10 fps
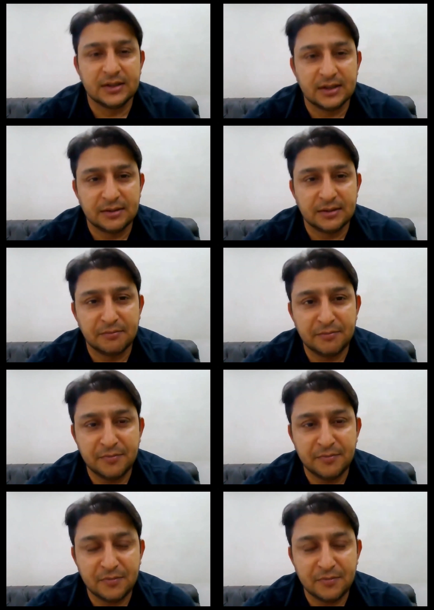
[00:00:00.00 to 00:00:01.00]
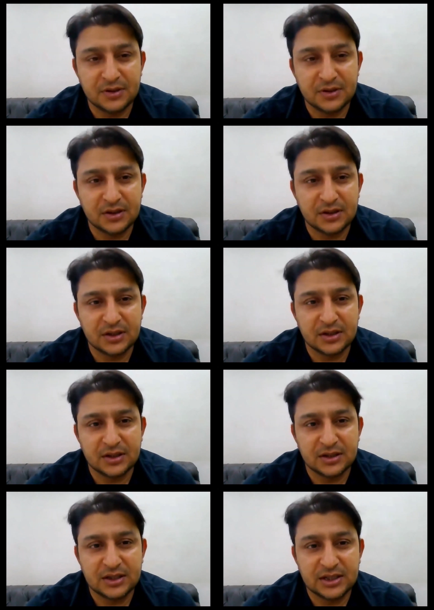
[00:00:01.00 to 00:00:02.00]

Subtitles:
[no speech]